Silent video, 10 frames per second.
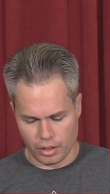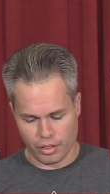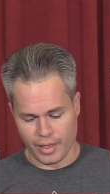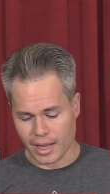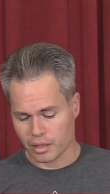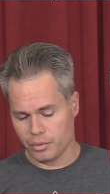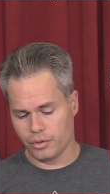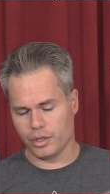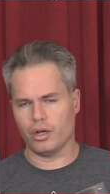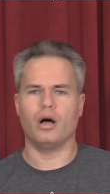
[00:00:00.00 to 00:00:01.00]
That
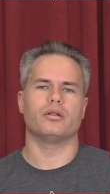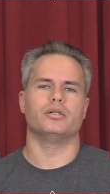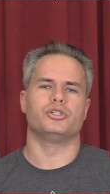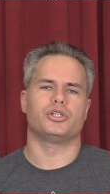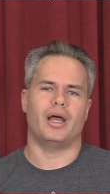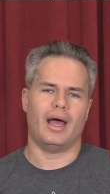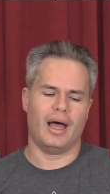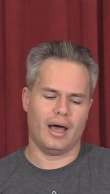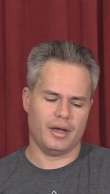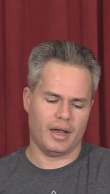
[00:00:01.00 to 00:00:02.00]
community college
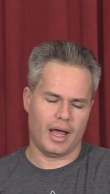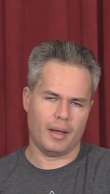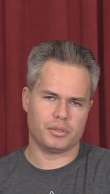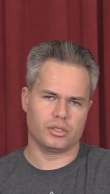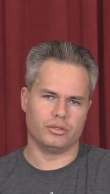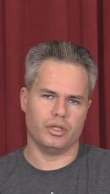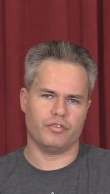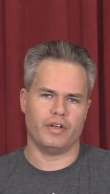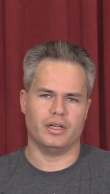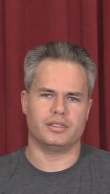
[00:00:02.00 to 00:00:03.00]
had an absolutely
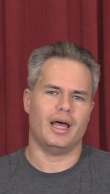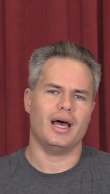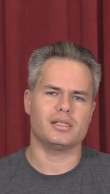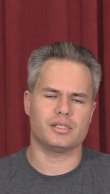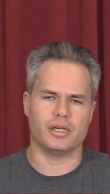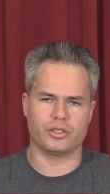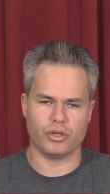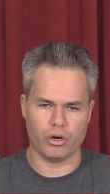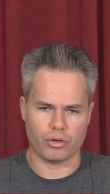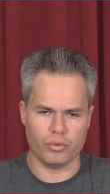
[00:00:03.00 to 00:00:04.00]
fantastic
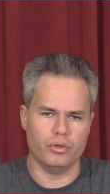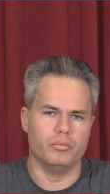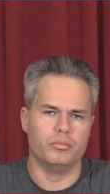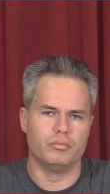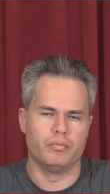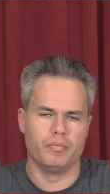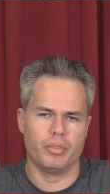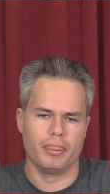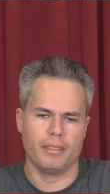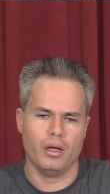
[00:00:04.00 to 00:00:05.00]
darkroom.
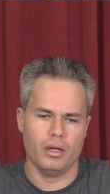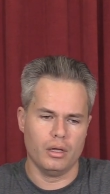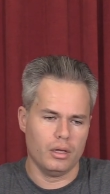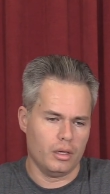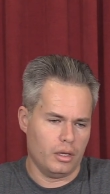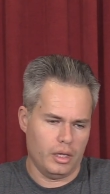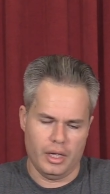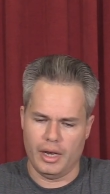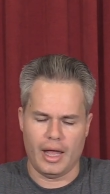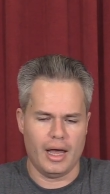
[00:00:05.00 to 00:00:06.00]

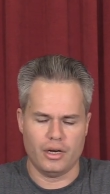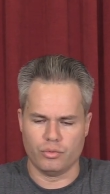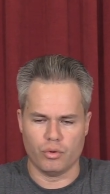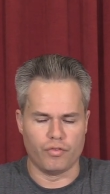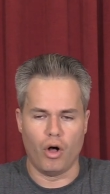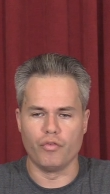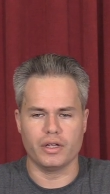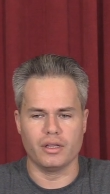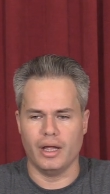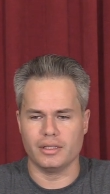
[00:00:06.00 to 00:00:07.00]
It had a
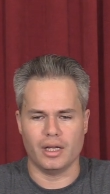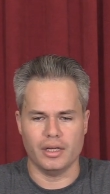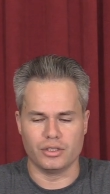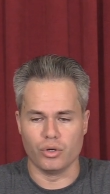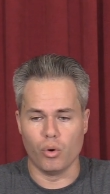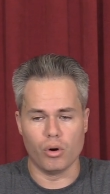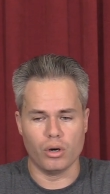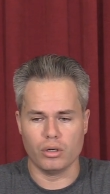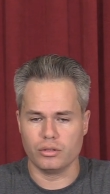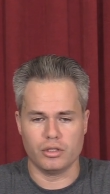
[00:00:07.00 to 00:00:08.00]
revolving light-tight
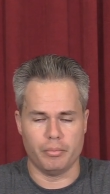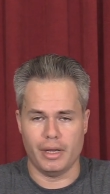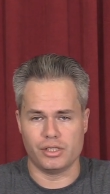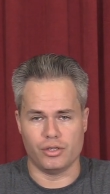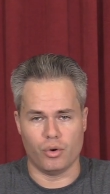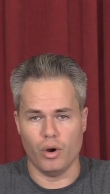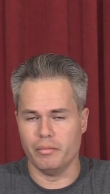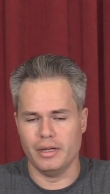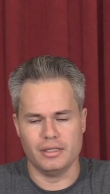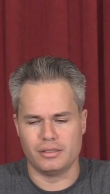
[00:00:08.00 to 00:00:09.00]
door, the best
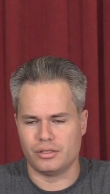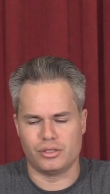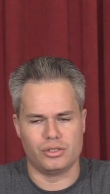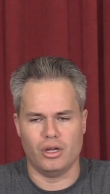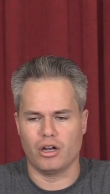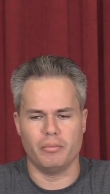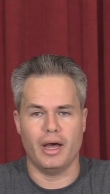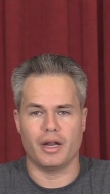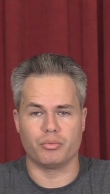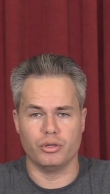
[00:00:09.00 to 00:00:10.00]
equipment,
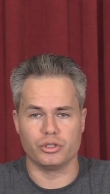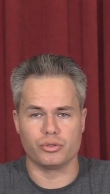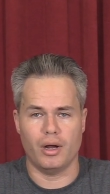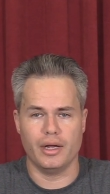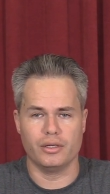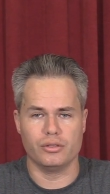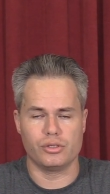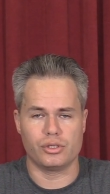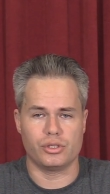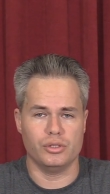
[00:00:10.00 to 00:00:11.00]
automatic print
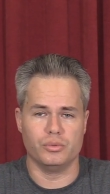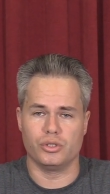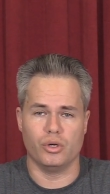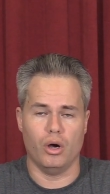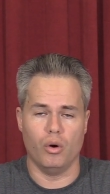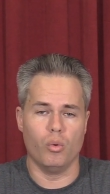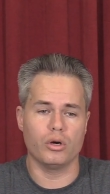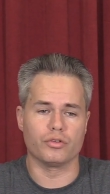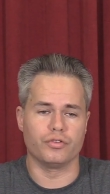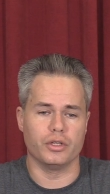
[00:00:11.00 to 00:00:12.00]
dryers. It was a
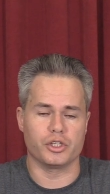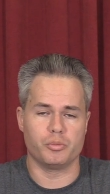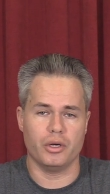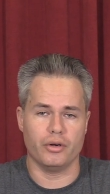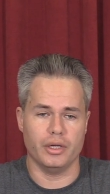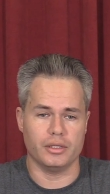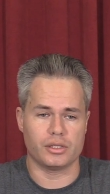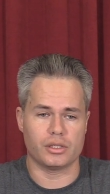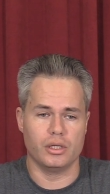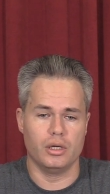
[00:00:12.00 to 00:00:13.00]
wonderful
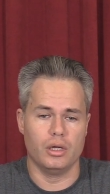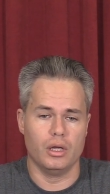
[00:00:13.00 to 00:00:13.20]
experience.